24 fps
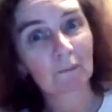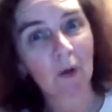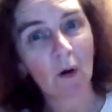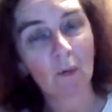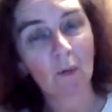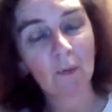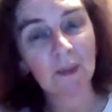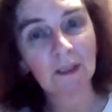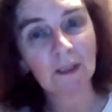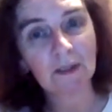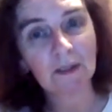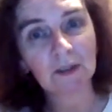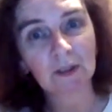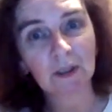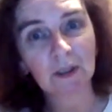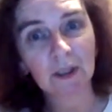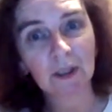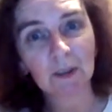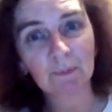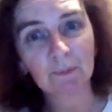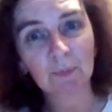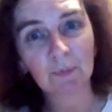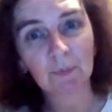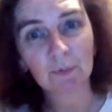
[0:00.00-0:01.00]
Are we the
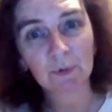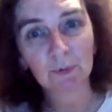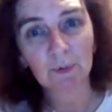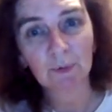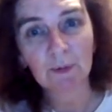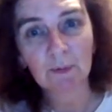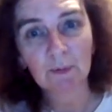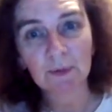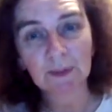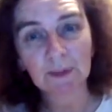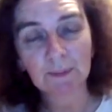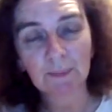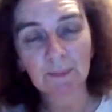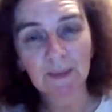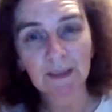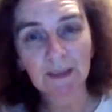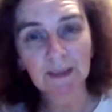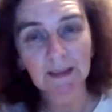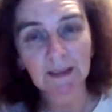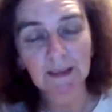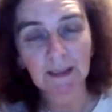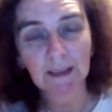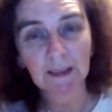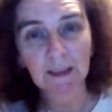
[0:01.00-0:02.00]
sheep? Do we want to be
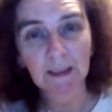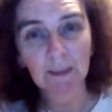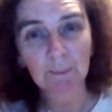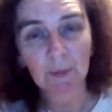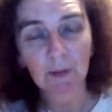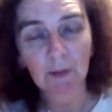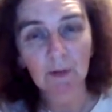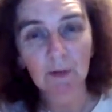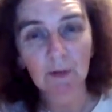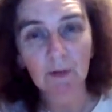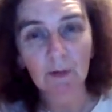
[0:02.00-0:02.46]
asleep?